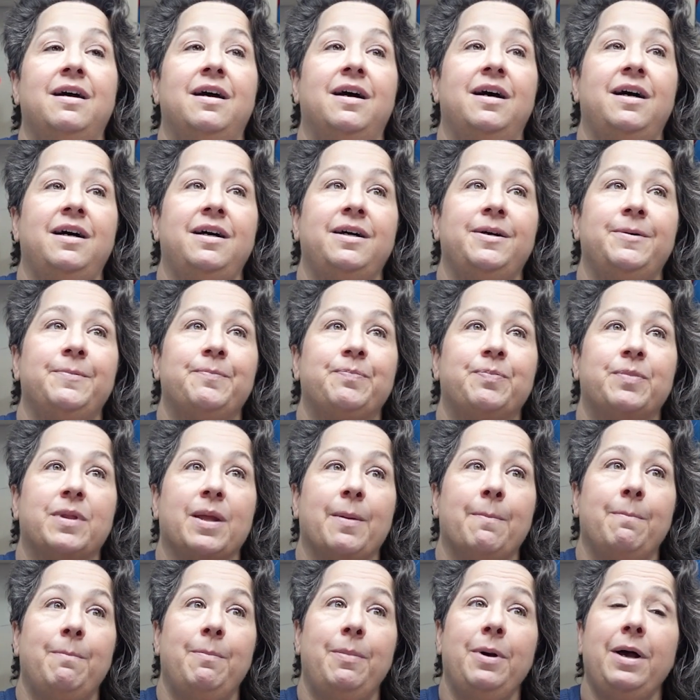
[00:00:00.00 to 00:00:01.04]

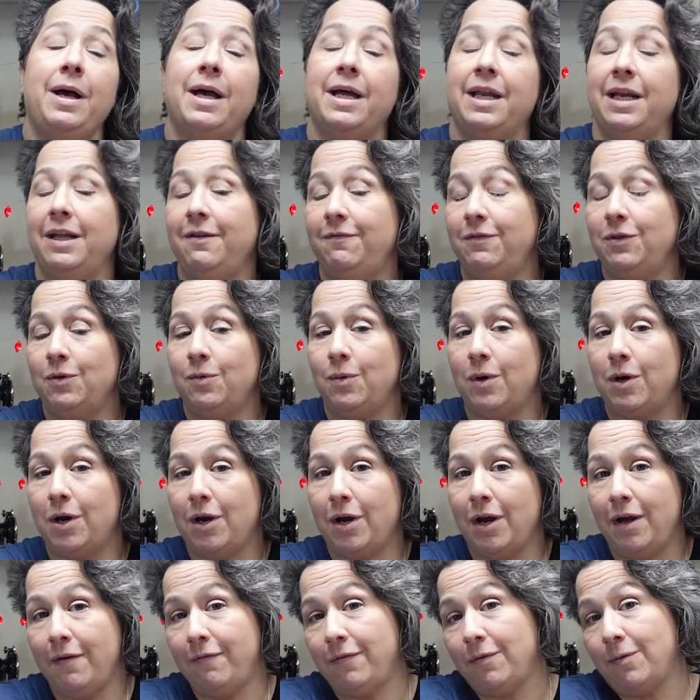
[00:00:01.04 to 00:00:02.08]
But if you
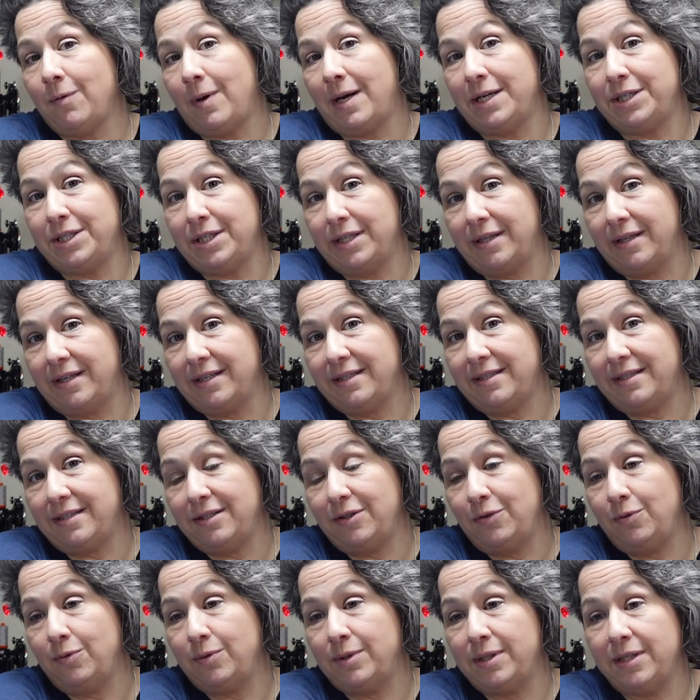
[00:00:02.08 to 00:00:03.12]
are ever watching this
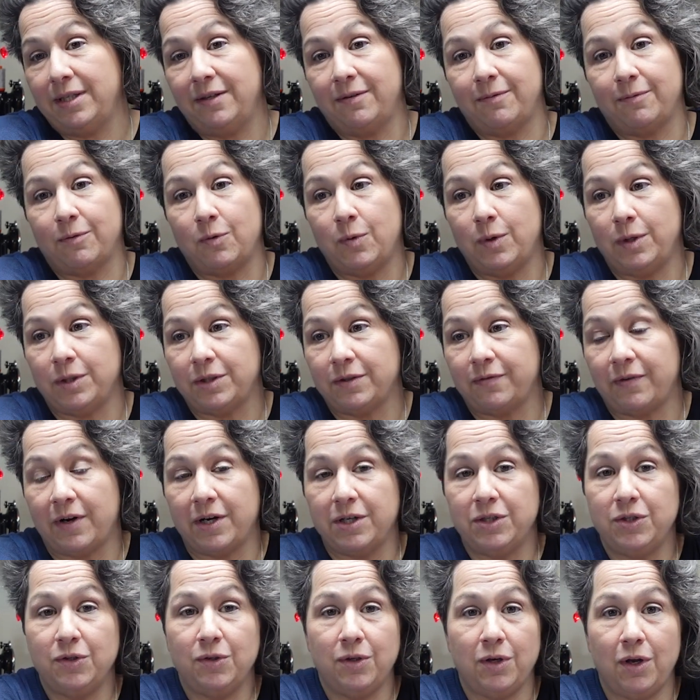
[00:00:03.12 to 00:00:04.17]
and you see a quilt of
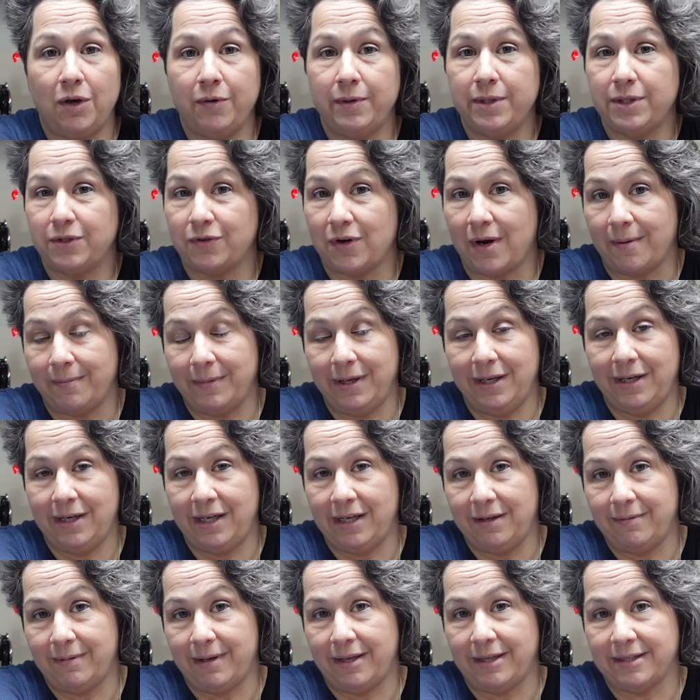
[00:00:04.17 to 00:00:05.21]
ours, you can always drop me an
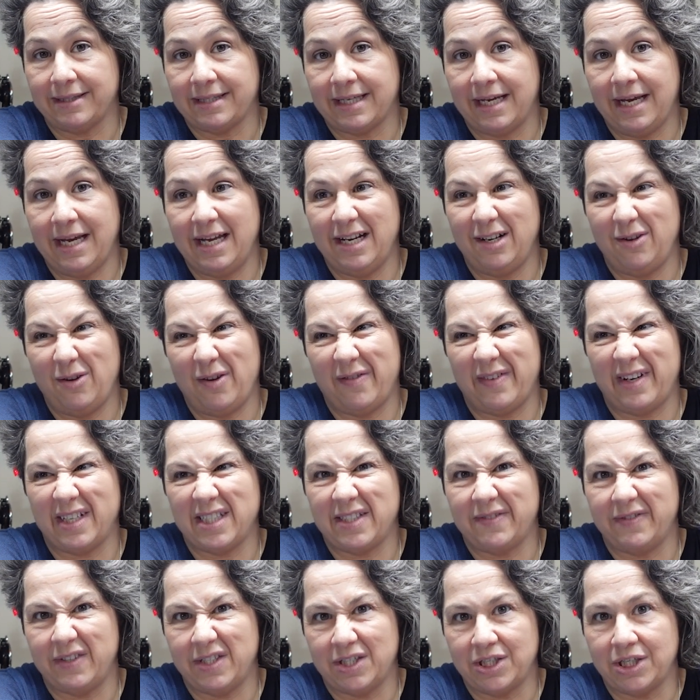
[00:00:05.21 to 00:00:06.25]
email and say, hey, do you have an
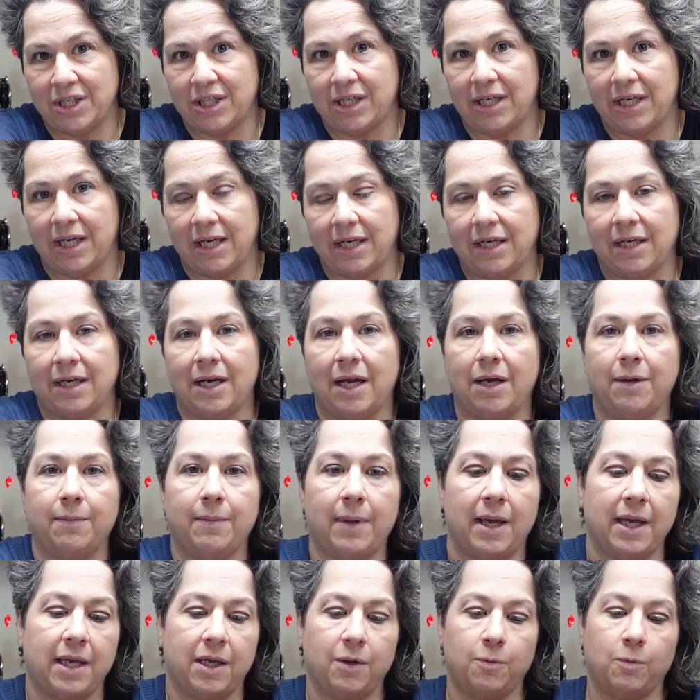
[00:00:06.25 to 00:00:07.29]
SVG? And
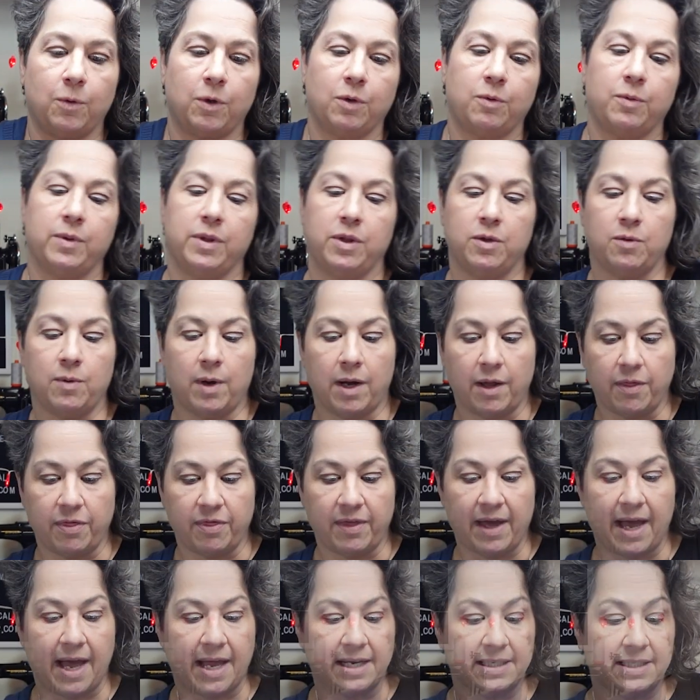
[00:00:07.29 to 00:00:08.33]
I can work with you on
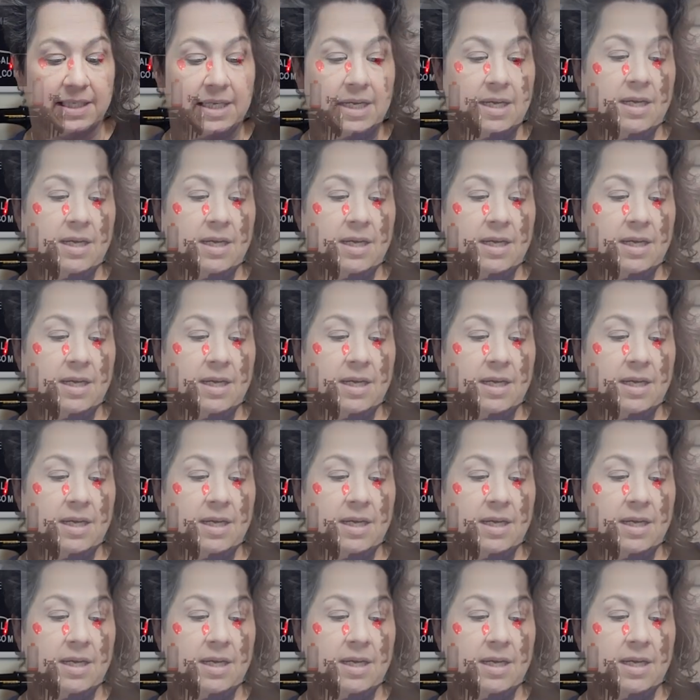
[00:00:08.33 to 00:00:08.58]
that.